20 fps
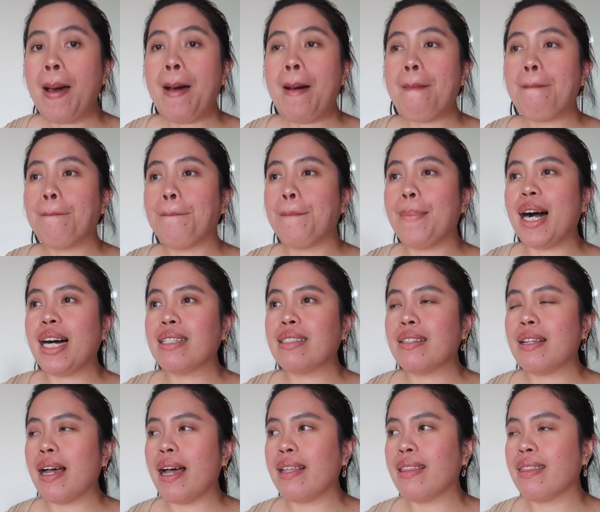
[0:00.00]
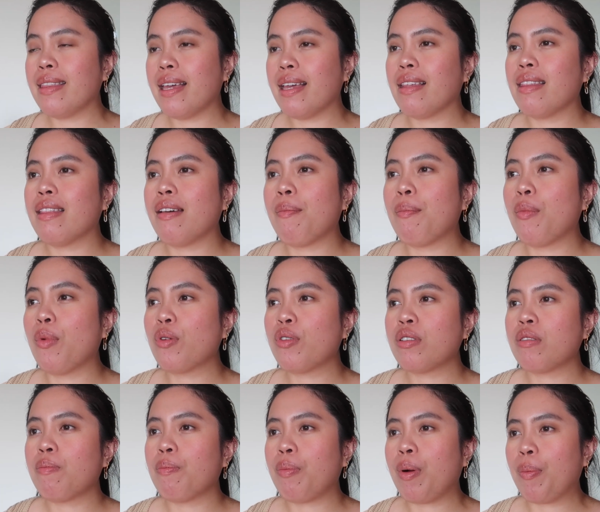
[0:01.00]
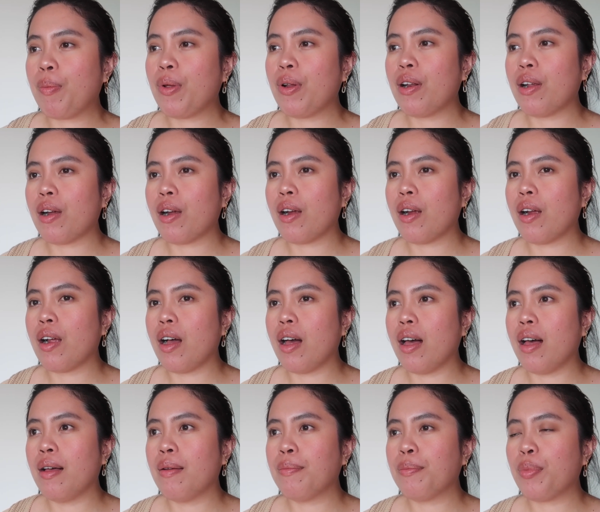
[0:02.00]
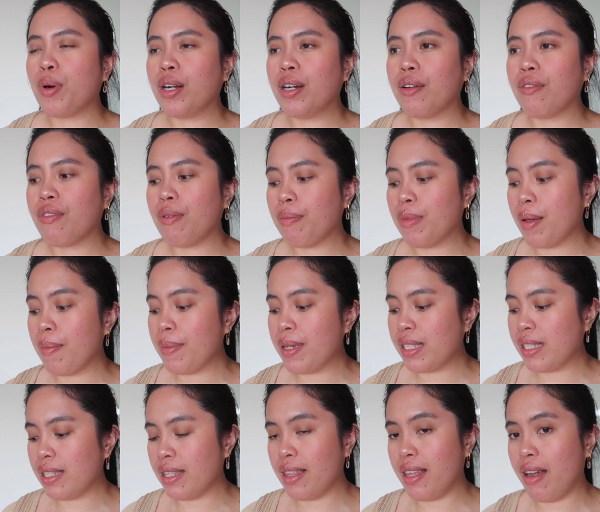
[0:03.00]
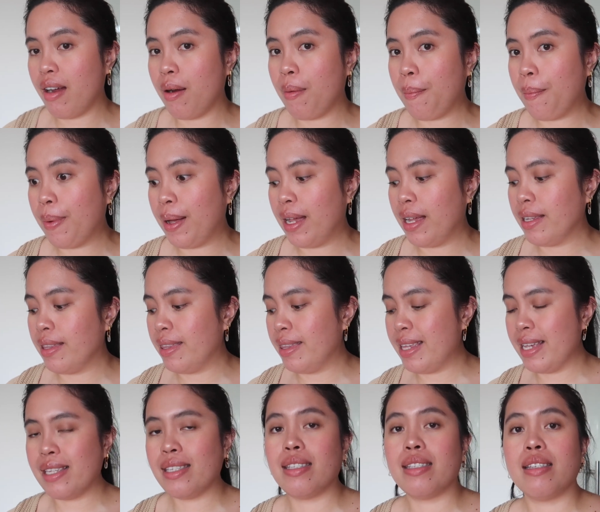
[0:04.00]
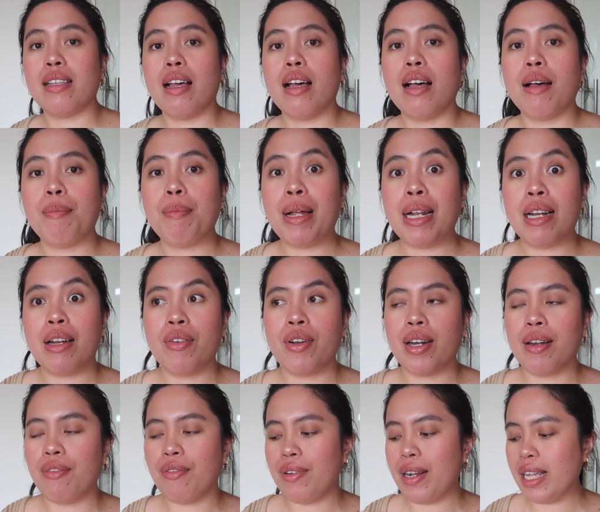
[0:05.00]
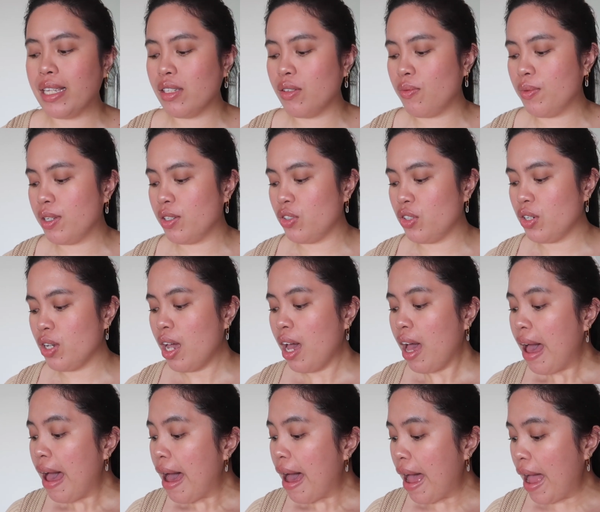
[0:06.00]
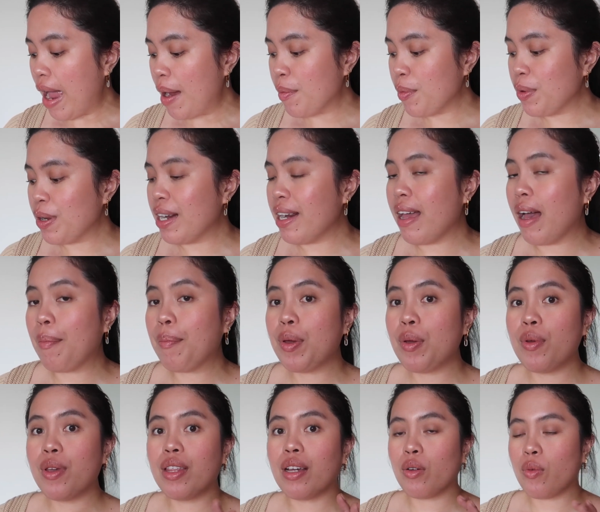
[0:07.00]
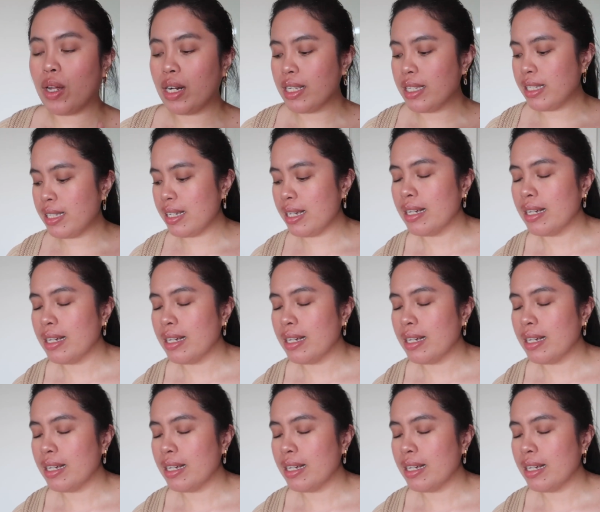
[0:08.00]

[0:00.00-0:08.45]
But I think the most popular product from them is this ballerina flats, which I'm really happy with the quality.